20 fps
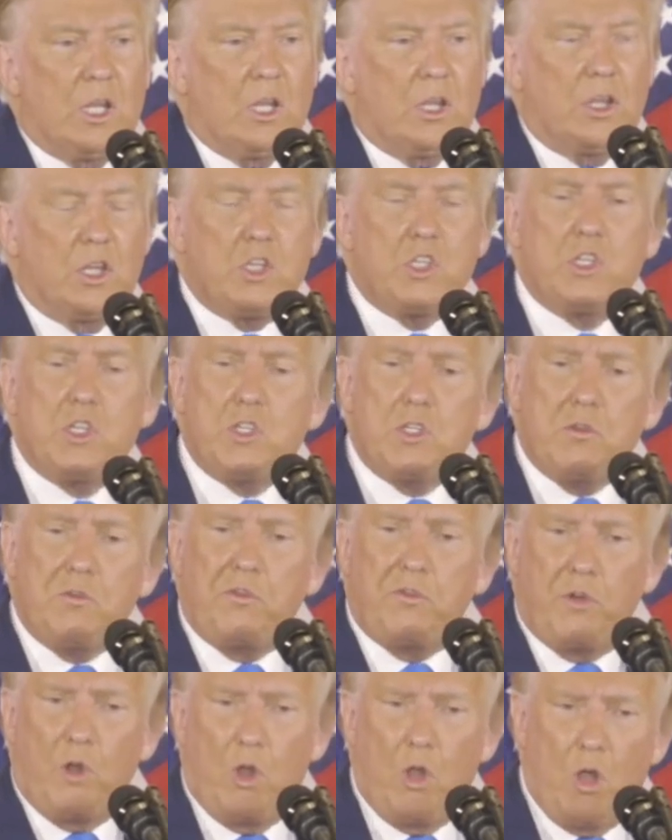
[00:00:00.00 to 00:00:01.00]
This is a
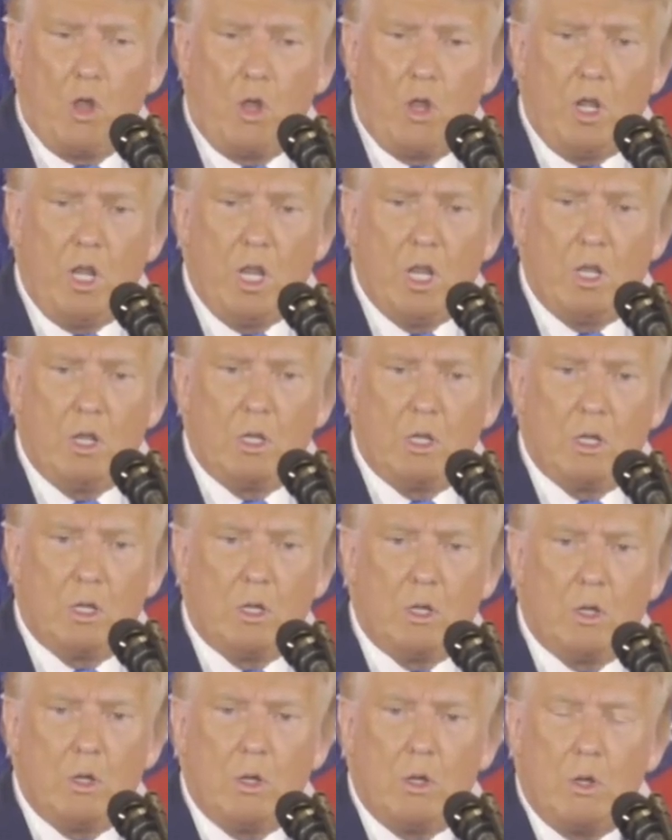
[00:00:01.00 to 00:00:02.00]
fraud
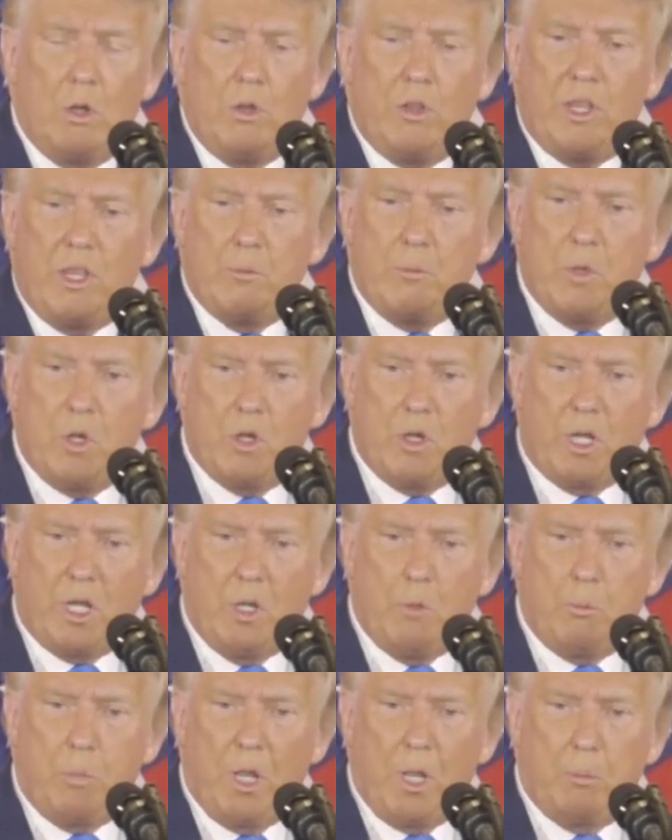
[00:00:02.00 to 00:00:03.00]
on the
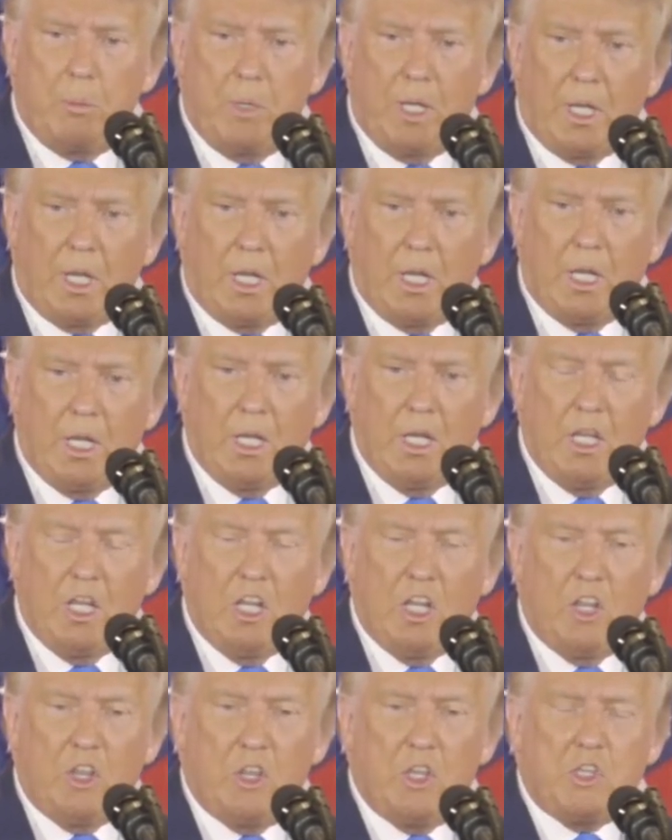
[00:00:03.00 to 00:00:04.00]
American public.
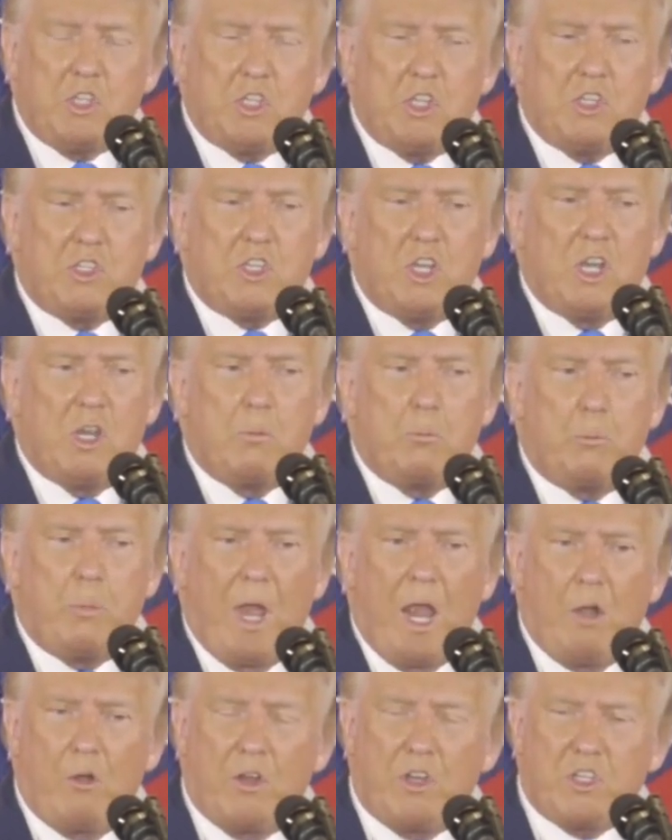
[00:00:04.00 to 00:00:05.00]
This is an
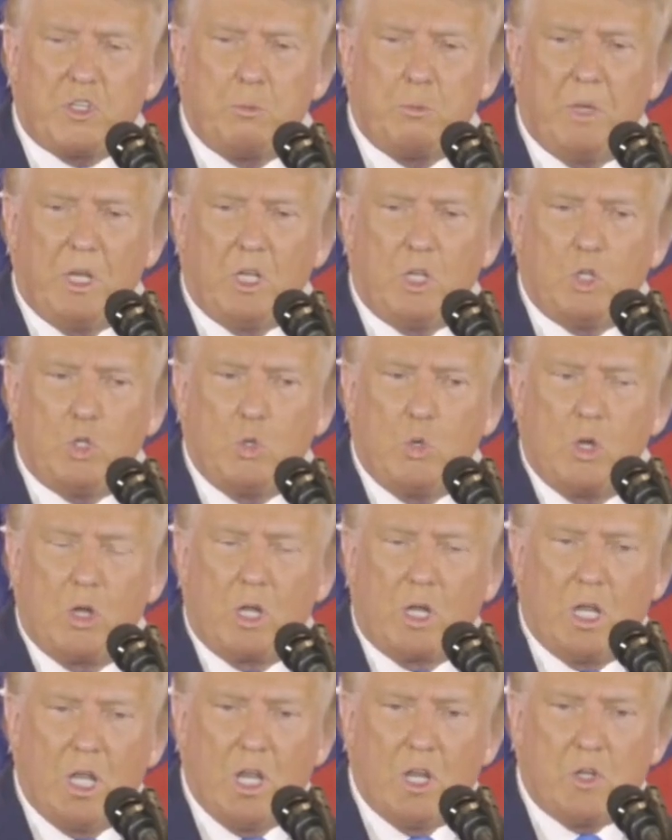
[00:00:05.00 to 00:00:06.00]
embarrassment to our
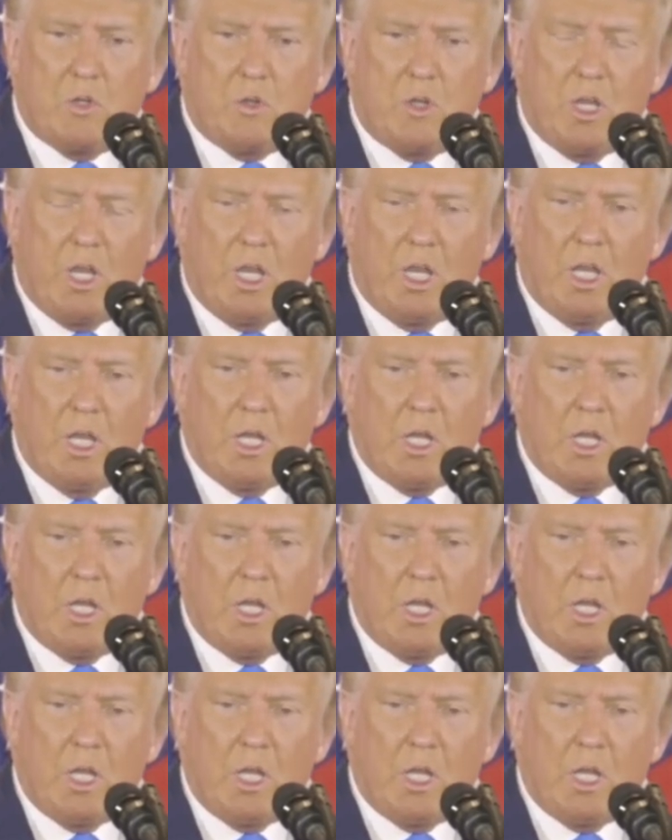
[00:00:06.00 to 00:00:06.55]
country.